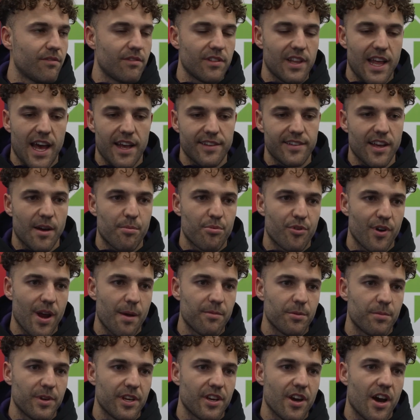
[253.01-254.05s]
allows our prep
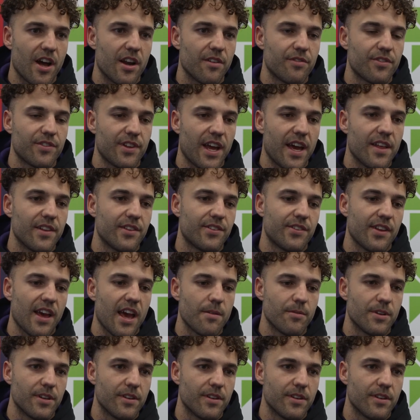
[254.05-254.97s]
to be kind of stay the same,